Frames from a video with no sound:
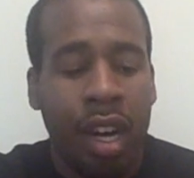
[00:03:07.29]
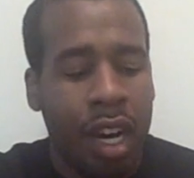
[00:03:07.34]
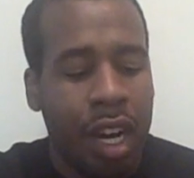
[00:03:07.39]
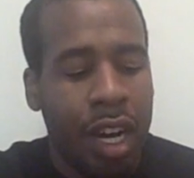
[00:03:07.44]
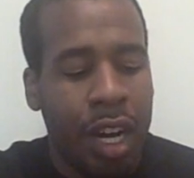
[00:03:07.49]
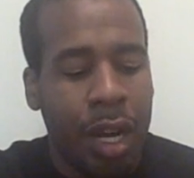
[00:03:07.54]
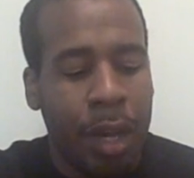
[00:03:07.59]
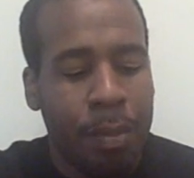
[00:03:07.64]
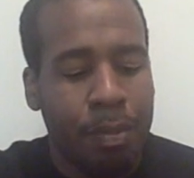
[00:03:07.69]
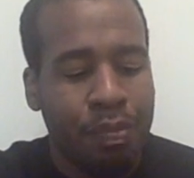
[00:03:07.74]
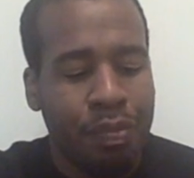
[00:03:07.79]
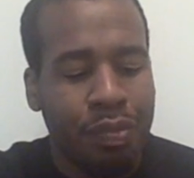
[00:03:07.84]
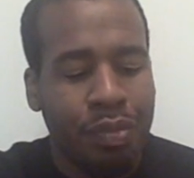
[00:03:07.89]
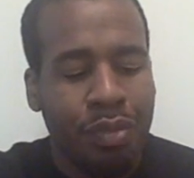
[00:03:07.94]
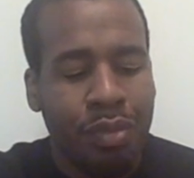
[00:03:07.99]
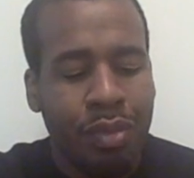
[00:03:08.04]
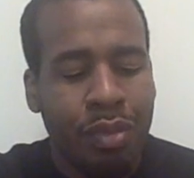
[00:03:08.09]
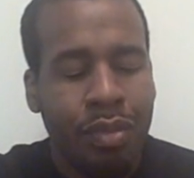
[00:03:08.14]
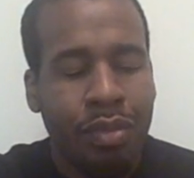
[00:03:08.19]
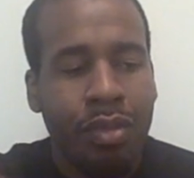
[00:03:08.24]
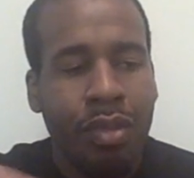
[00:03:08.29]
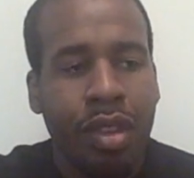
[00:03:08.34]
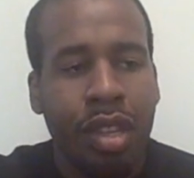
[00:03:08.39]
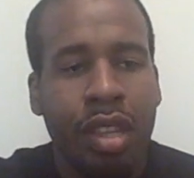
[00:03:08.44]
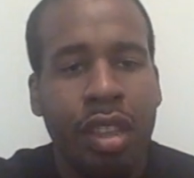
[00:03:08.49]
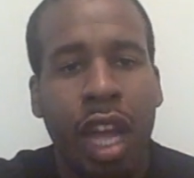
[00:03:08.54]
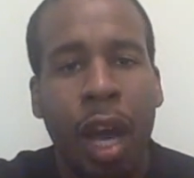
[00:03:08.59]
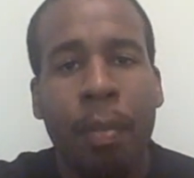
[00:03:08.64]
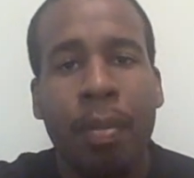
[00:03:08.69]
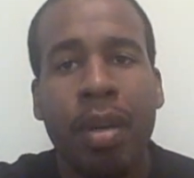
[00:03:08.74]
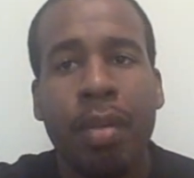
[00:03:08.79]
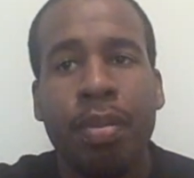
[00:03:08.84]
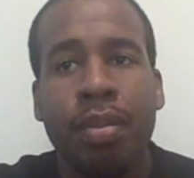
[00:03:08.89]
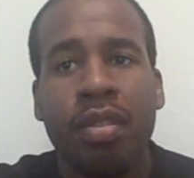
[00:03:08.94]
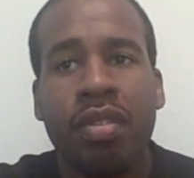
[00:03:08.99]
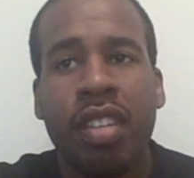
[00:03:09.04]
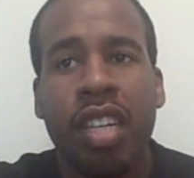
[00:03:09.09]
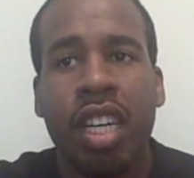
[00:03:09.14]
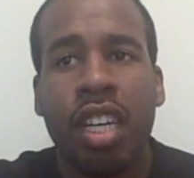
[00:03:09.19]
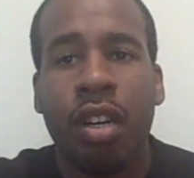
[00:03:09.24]
Um, now people
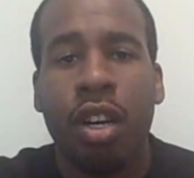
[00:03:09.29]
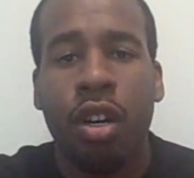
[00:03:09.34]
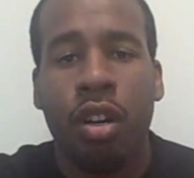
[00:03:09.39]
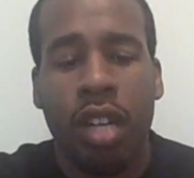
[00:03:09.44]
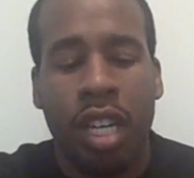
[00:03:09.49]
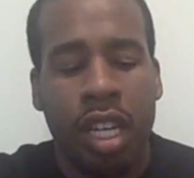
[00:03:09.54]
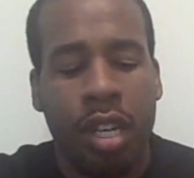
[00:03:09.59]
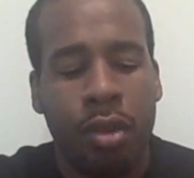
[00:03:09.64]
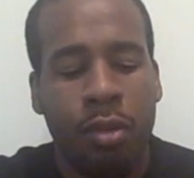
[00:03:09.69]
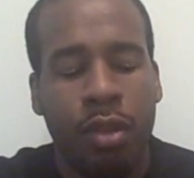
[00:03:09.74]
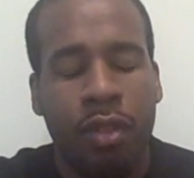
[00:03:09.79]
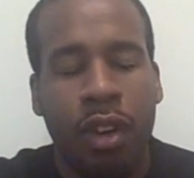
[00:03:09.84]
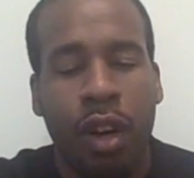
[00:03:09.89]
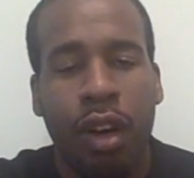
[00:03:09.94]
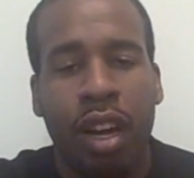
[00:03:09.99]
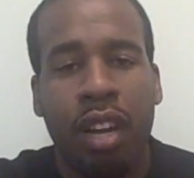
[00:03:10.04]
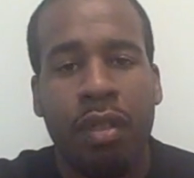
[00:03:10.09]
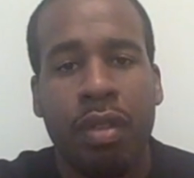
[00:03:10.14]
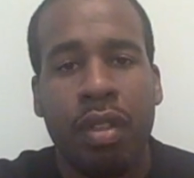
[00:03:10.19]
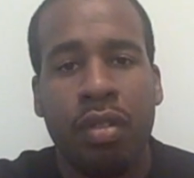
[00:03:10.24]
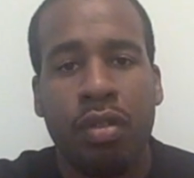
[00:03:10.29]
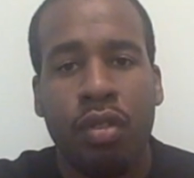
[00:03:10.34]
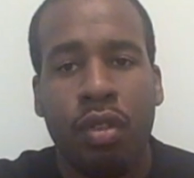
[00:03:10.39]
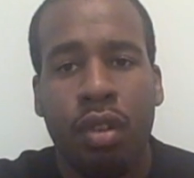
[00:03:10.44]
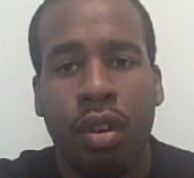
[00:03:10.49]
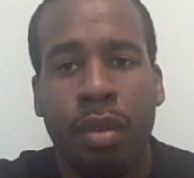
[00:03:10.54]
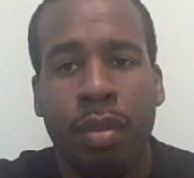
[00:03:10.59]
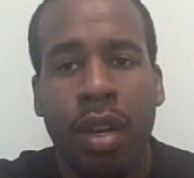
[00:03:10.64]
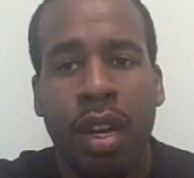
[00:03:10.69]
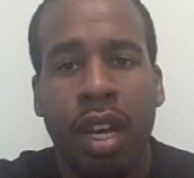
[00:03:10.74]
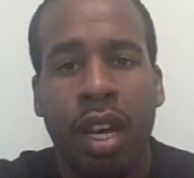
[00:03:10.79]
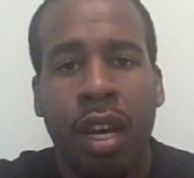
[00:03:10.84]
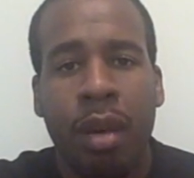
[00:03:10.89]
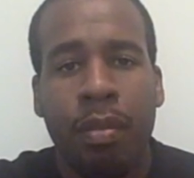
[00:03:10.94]
say, okay, without Heavy Storm,